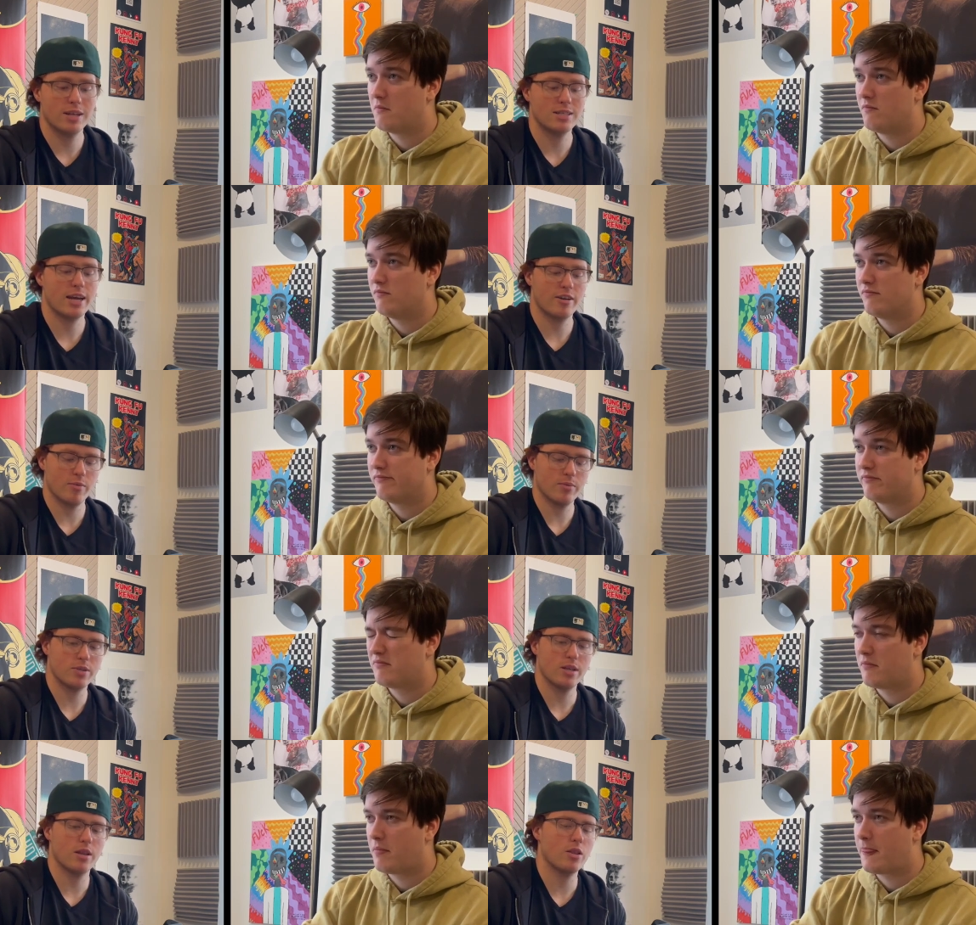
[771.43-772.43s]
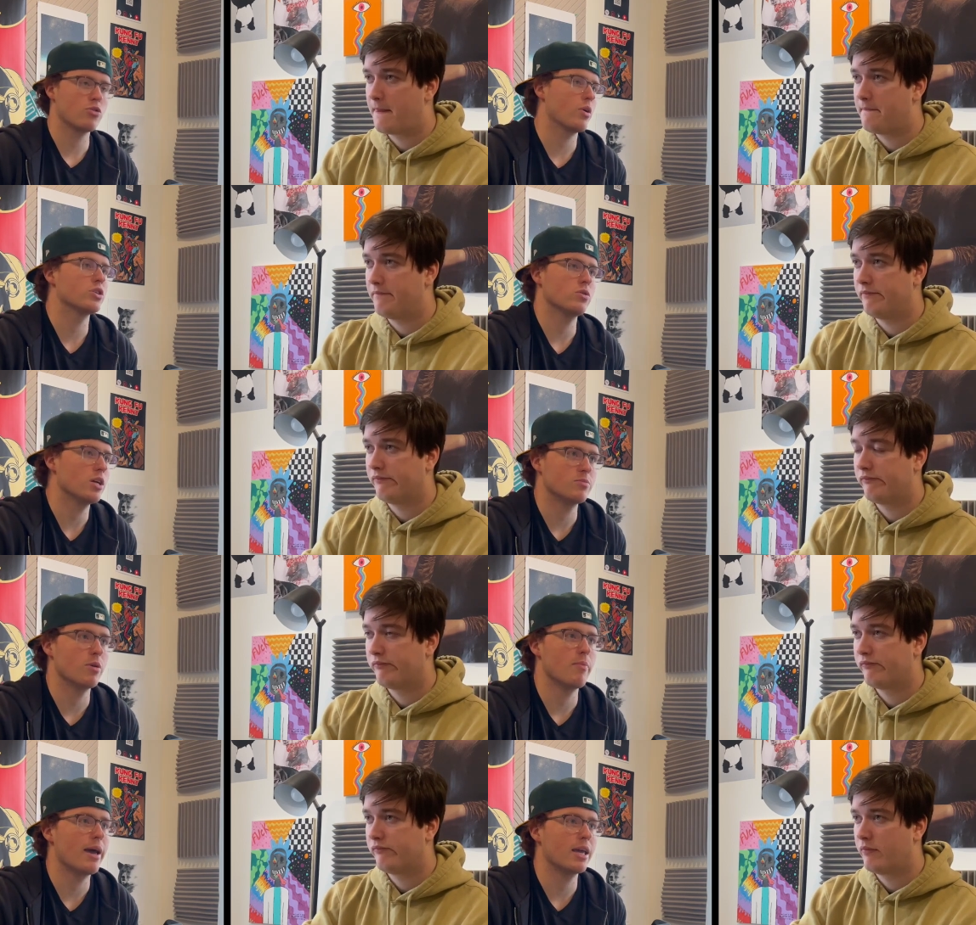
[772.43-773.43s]
Speaker 1: that it's negative, but I'm saying that the threshold
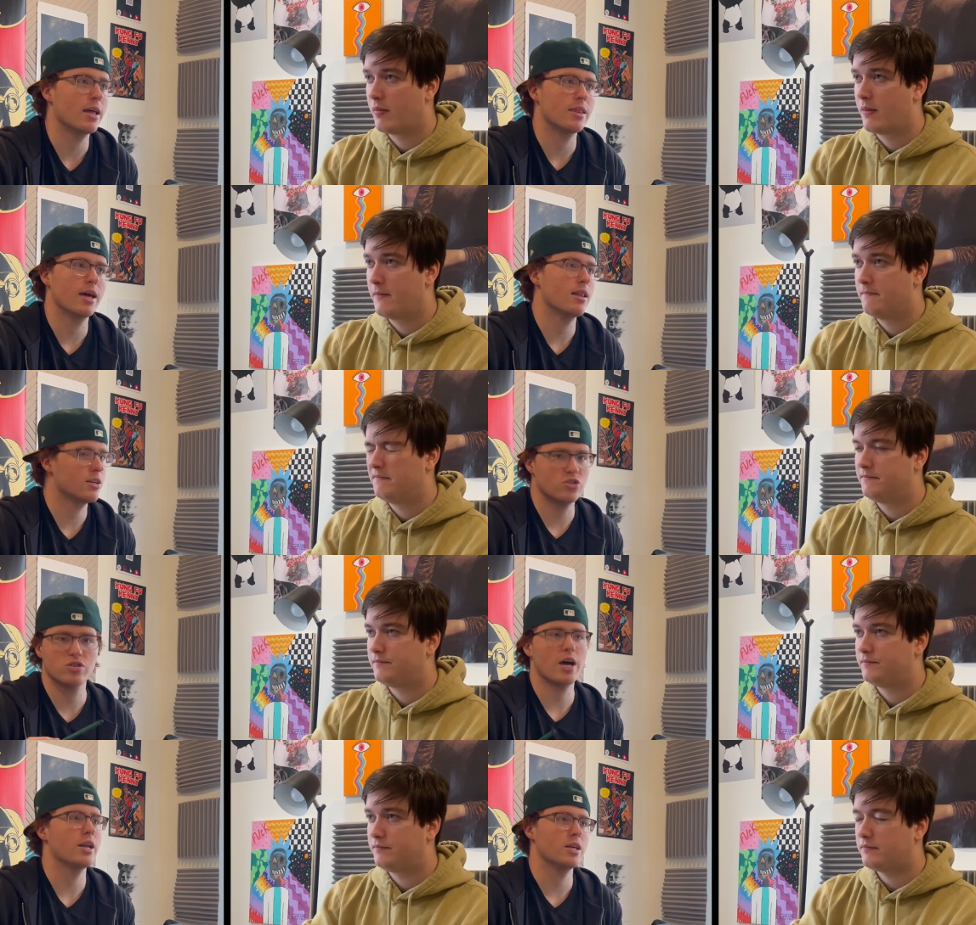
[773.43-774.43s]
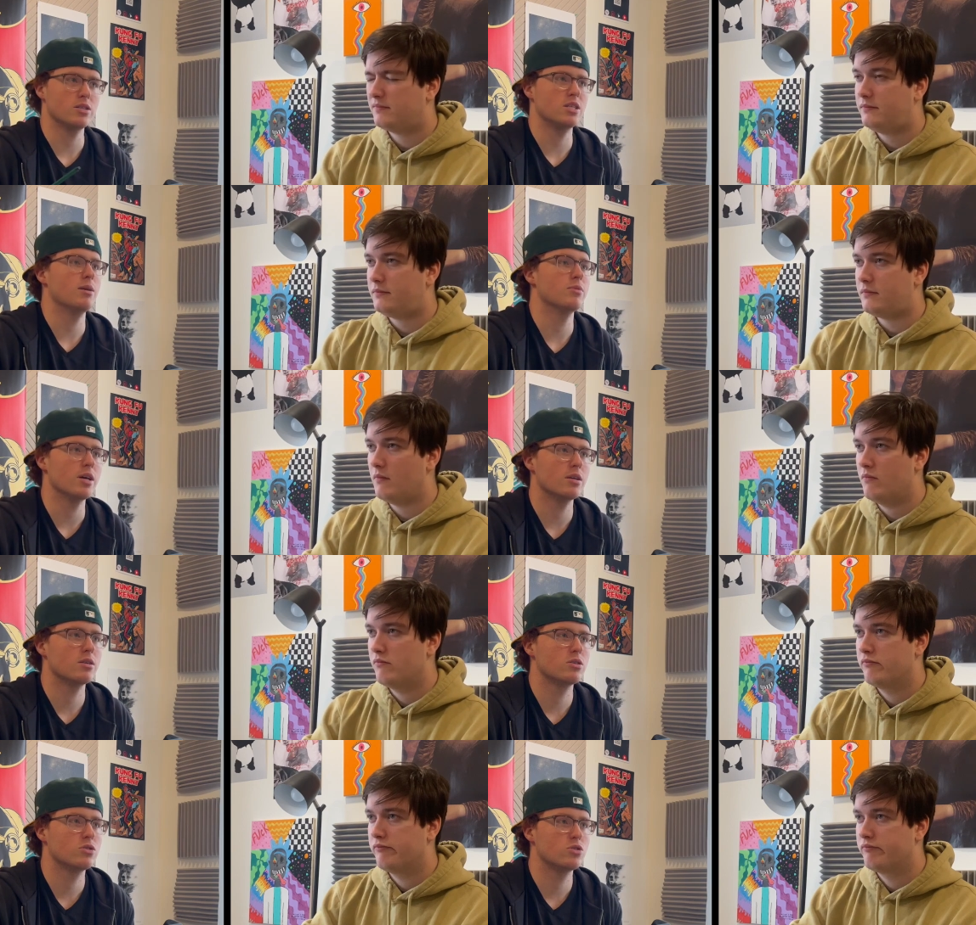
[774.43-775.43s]
hasn't been met yet. That like society has deemed
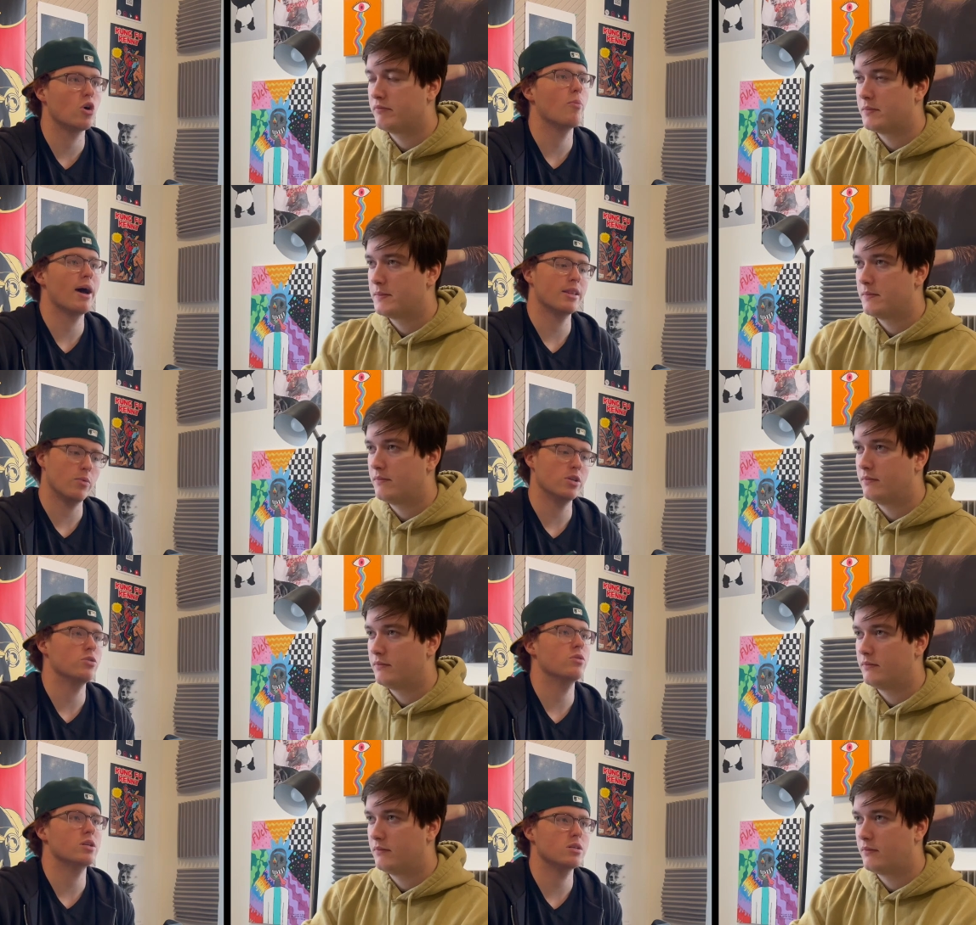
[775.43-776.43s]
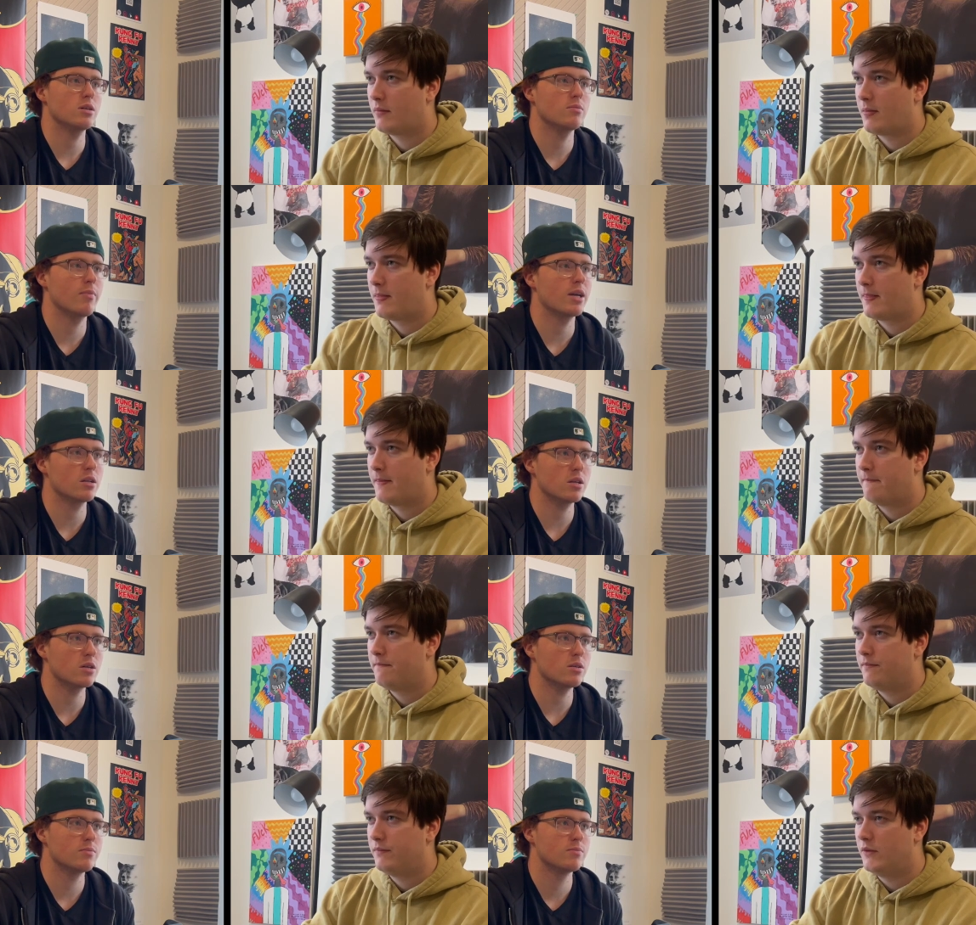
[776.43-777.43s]
it so bad that we do need to make it
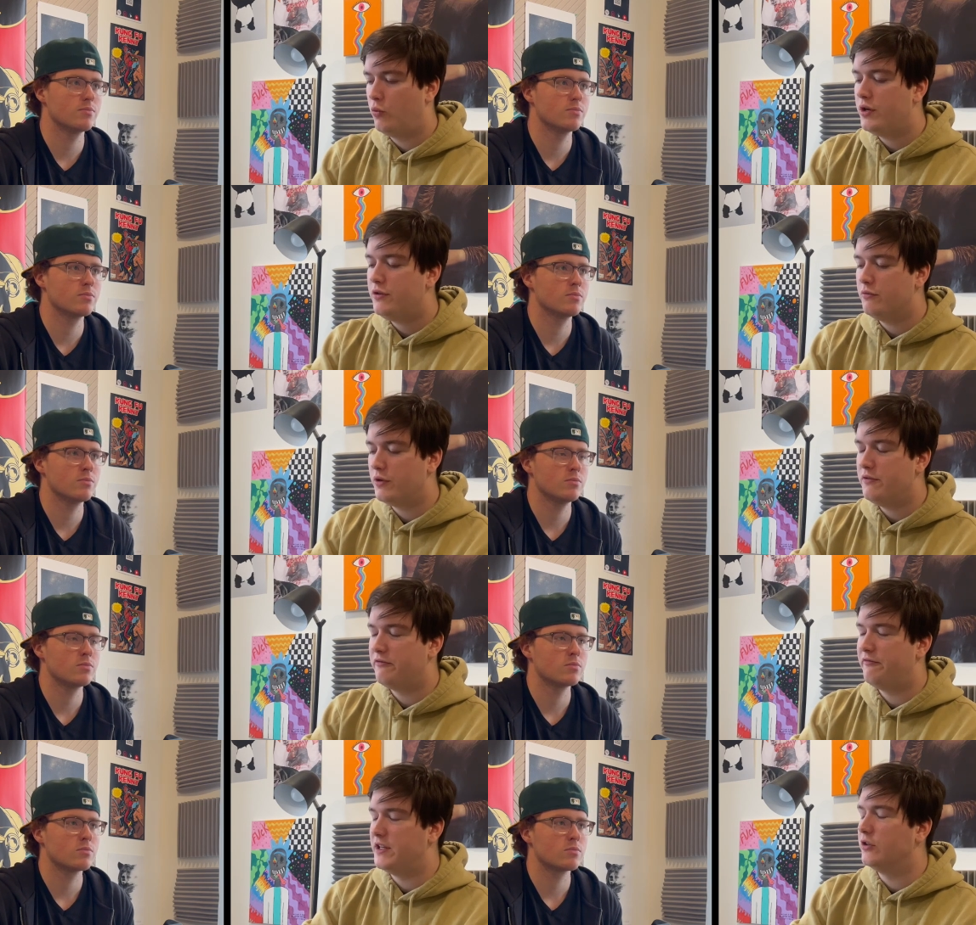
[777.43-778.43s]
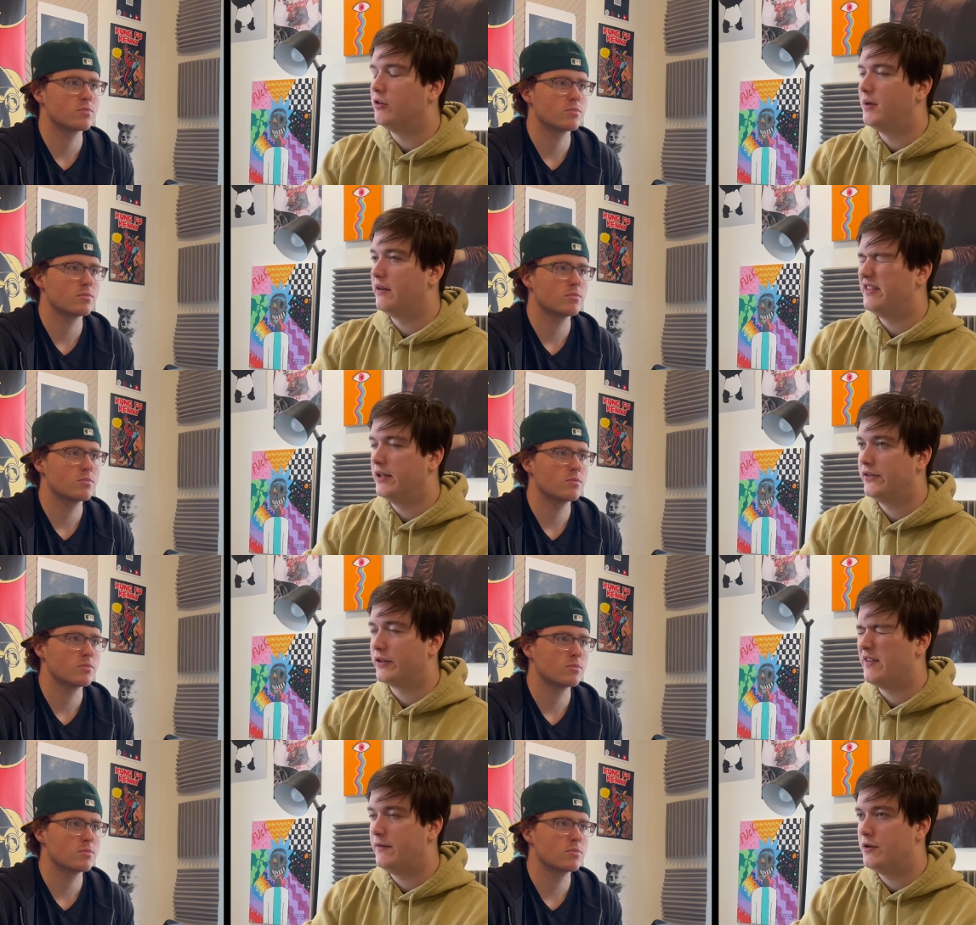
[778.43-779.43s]
illegal.
Speaker 2: What do you What do you feel about this?
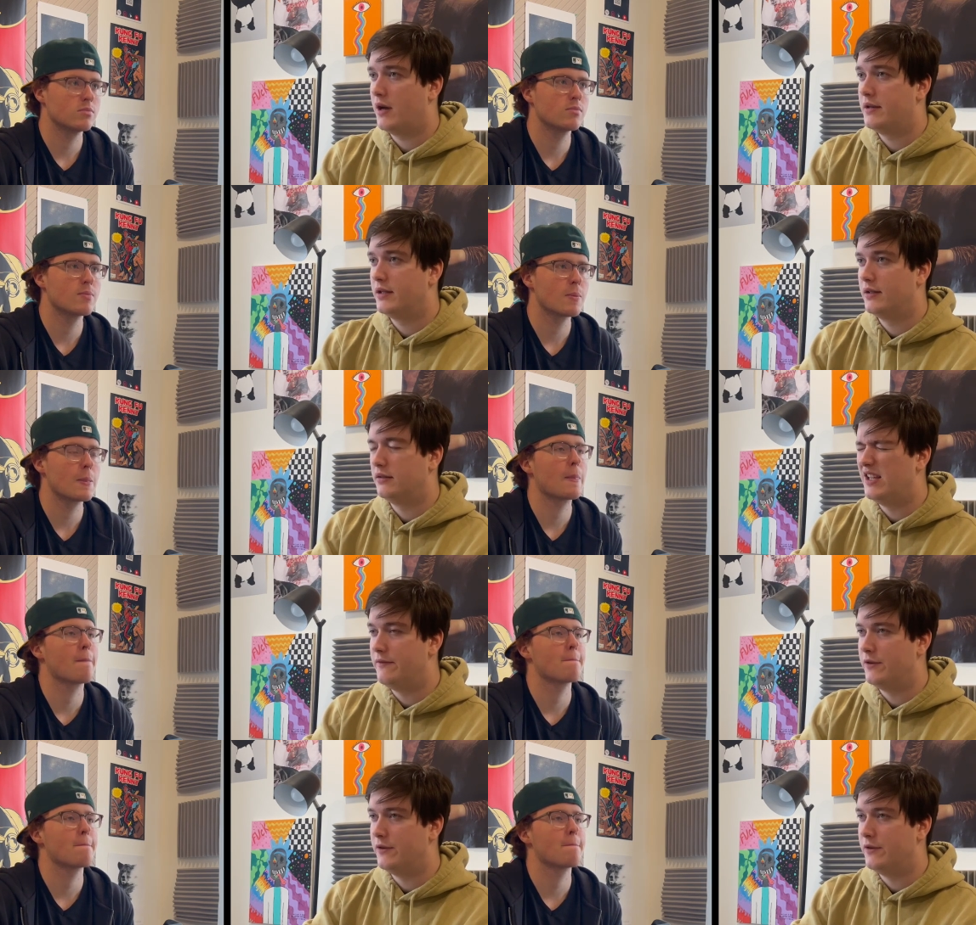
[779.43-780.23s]
Like, if you had to give